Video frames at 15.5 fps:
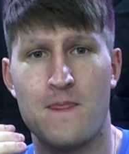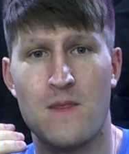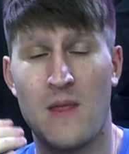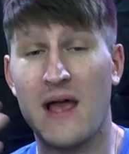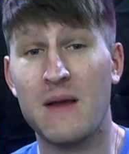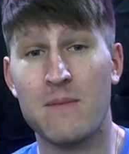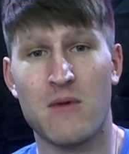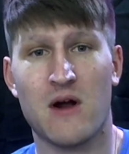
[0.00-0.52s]

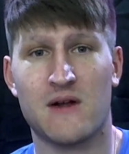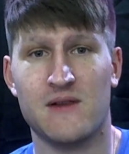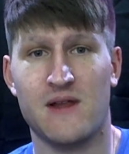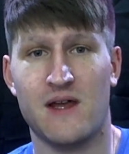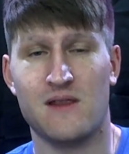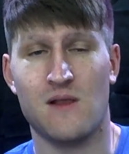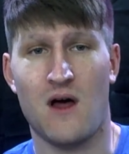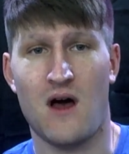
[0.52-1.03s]
like Marc
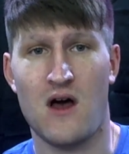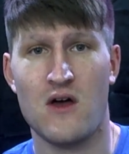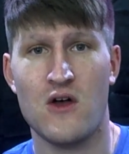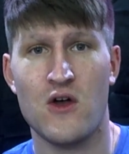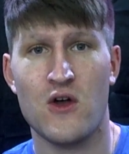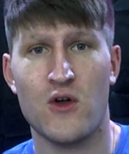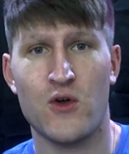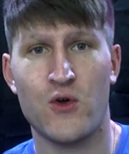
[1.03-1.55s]
Laidlaw,
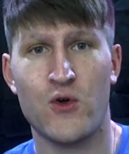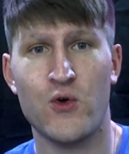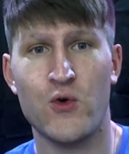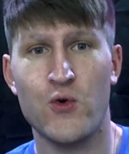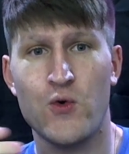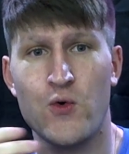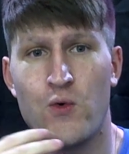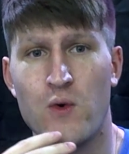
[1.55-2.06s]

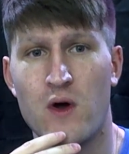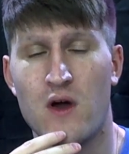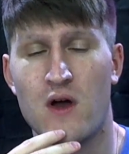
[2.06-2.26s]
who